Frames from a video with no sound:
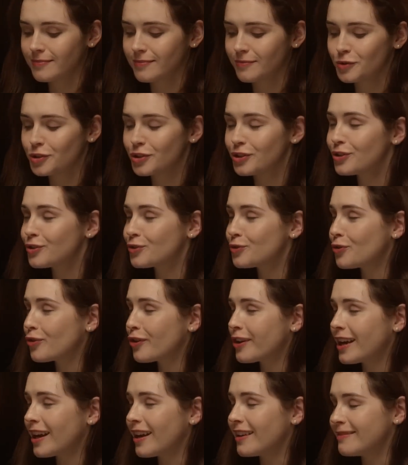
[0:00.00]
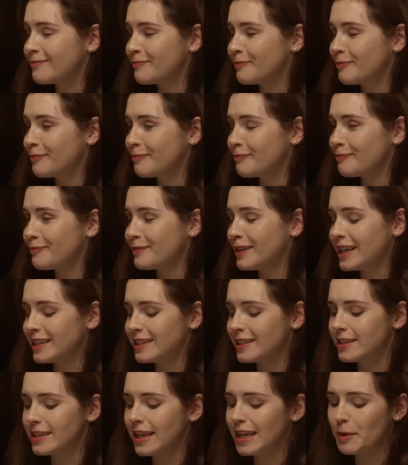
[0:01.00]
the story I like
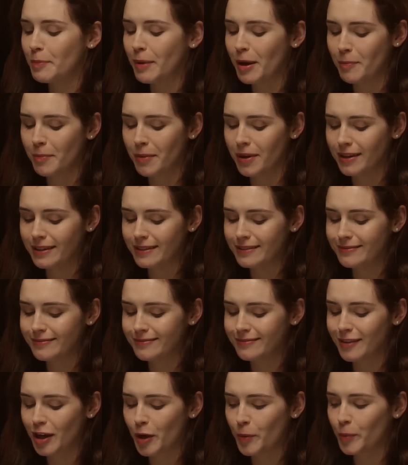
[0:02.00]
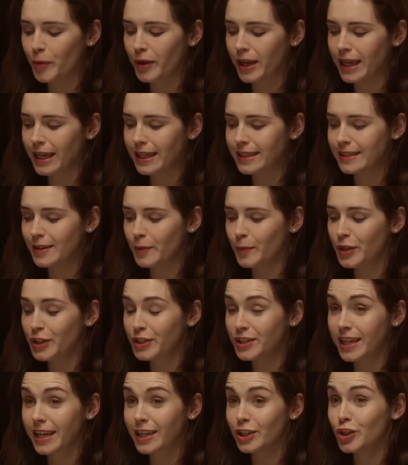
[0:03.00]
to tell about my upbringing is that we
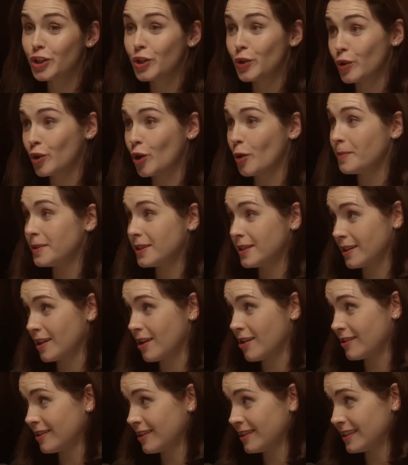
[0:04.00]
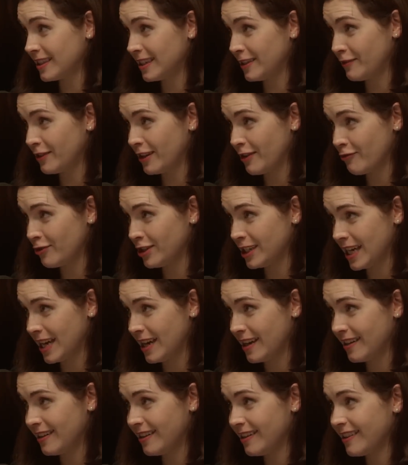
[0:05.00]
used to get 2 copies of The Guardian delivered every
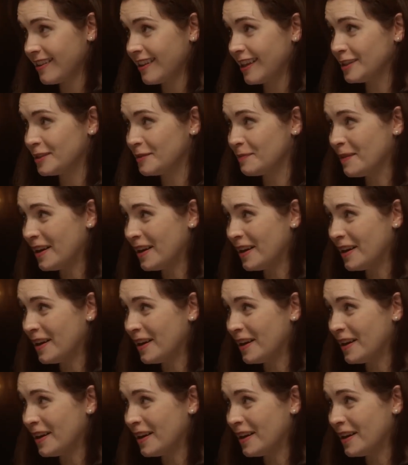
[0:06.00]
day. That's